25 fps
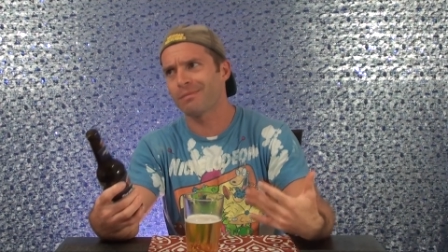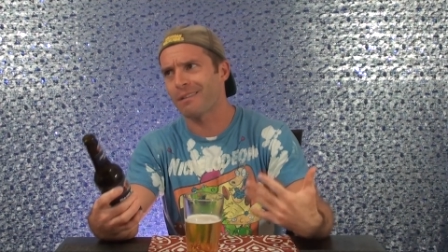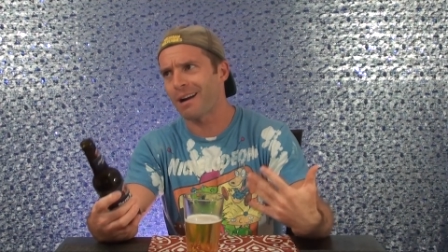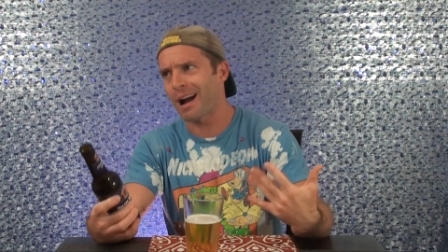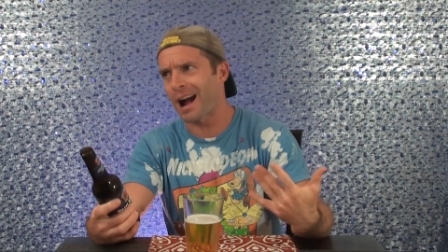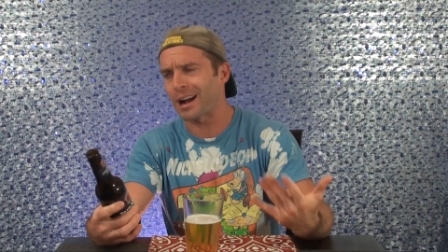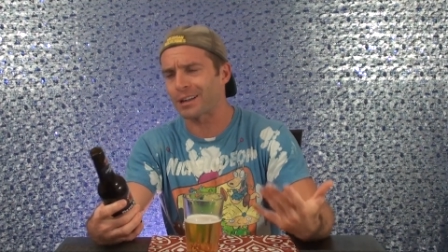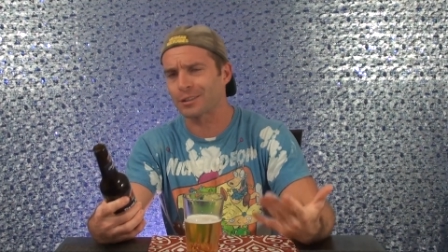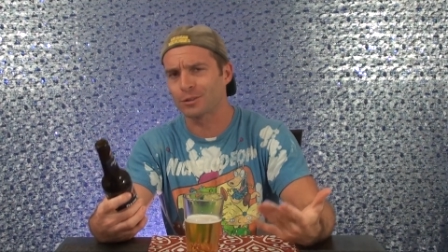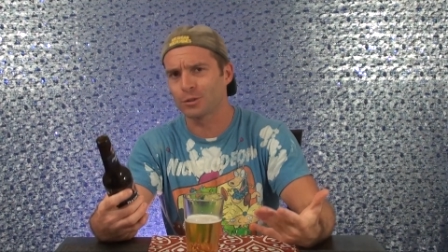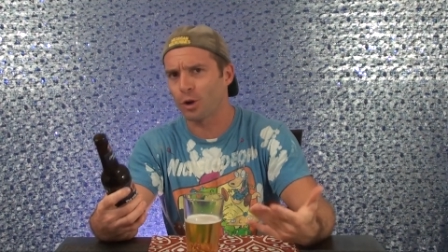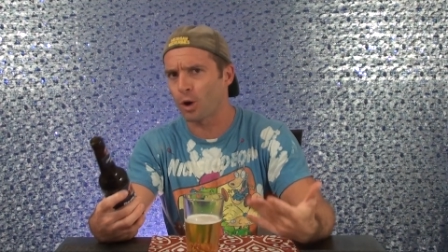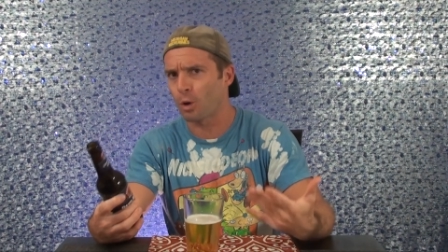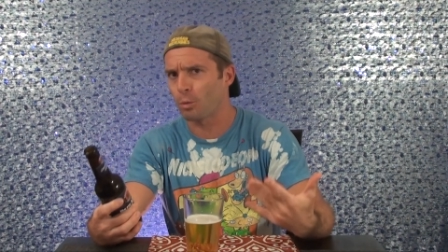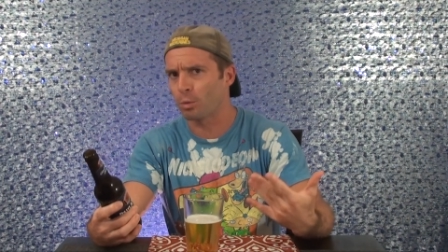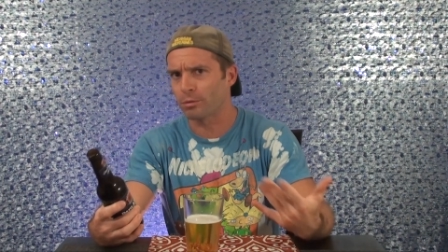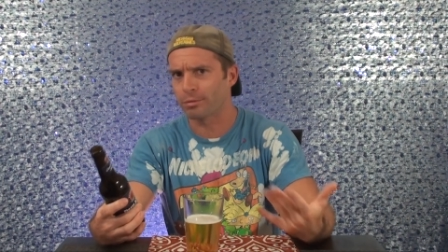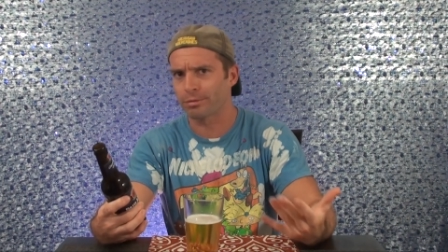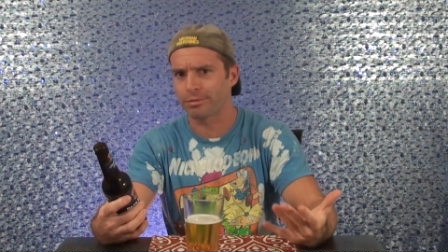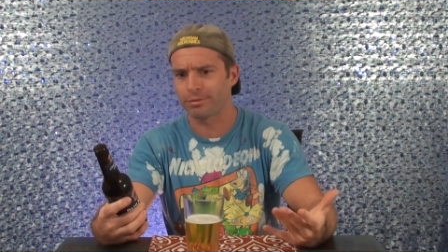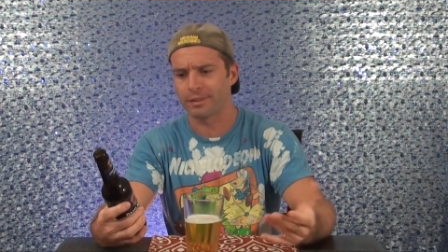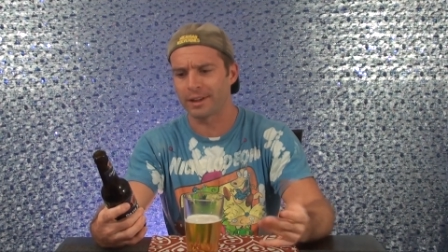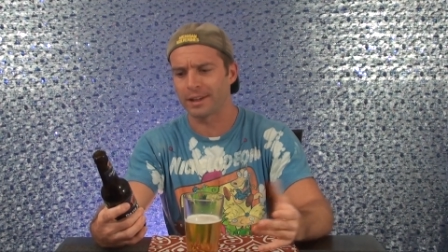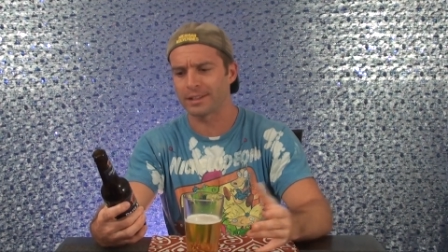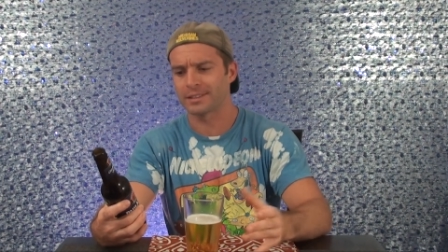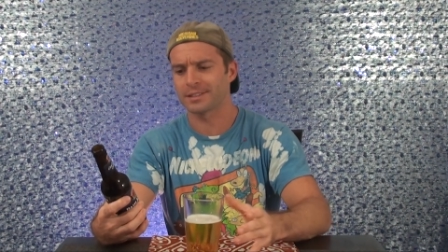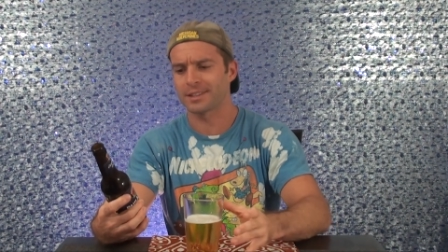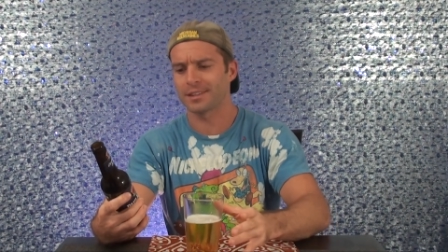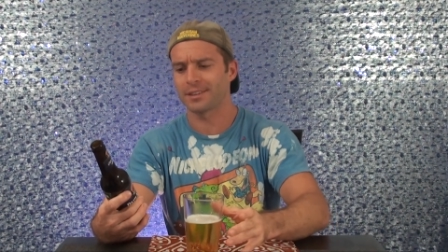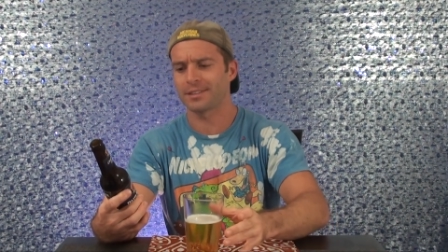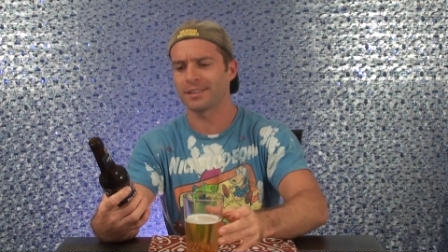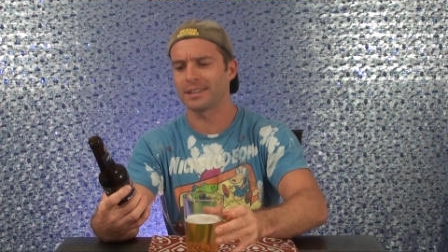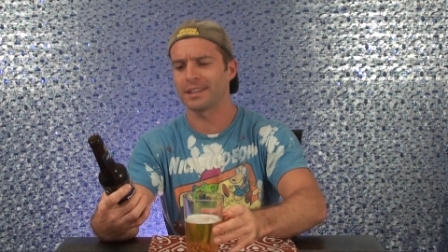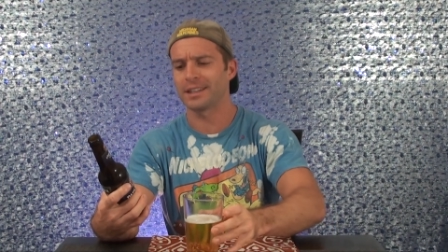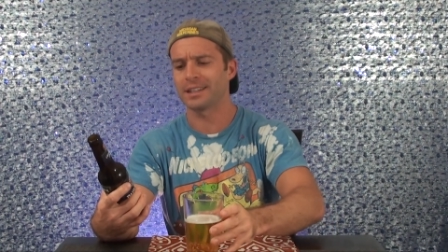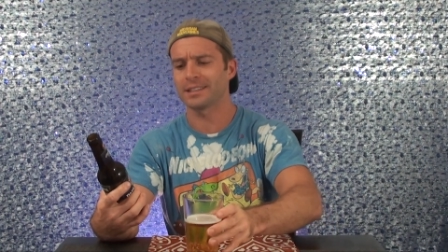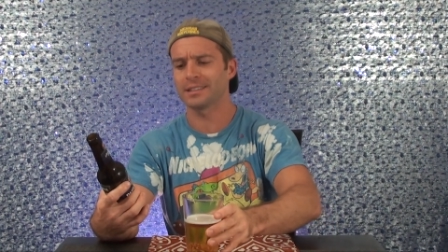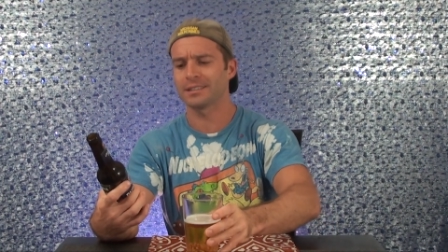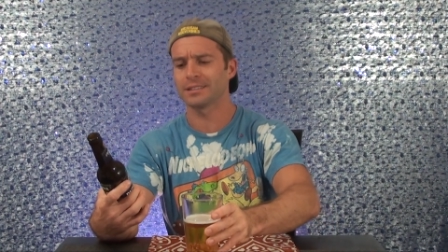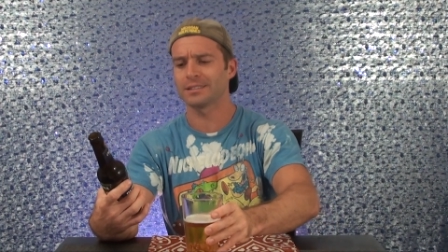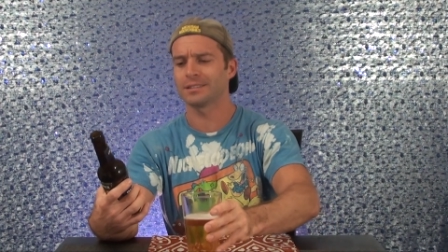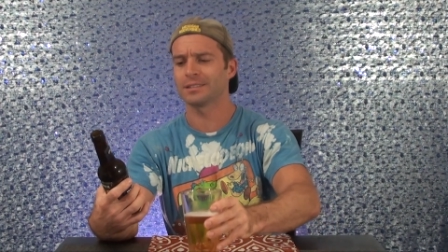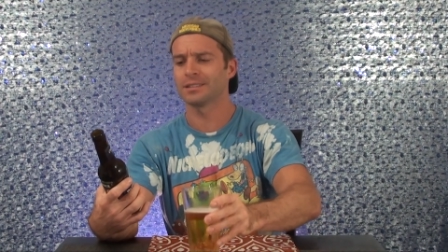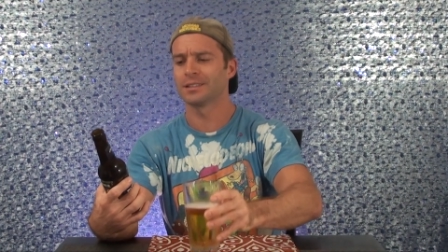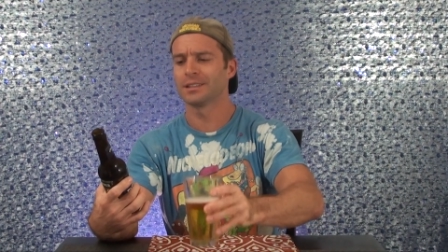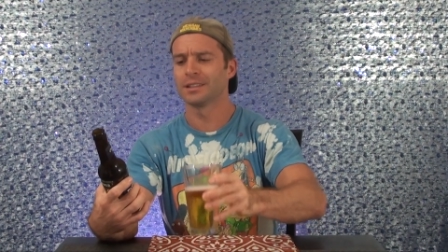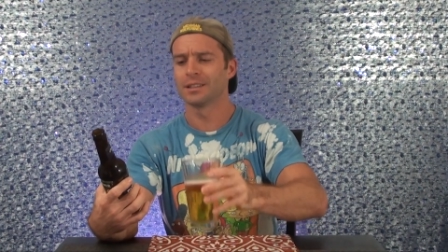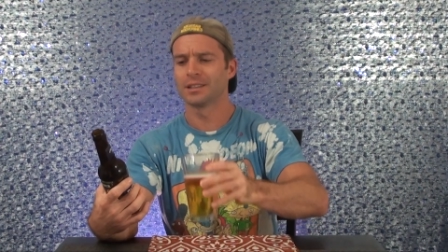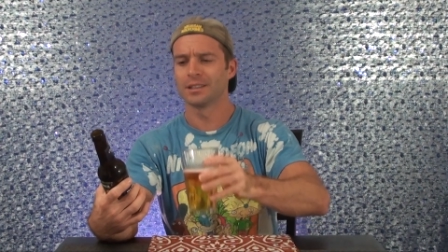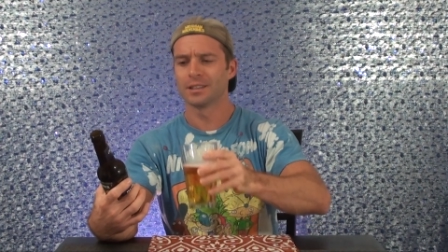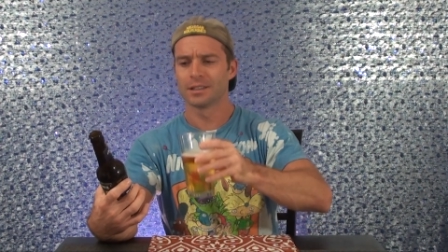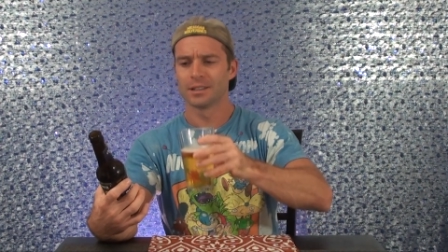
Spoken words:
Oktoberfest thing.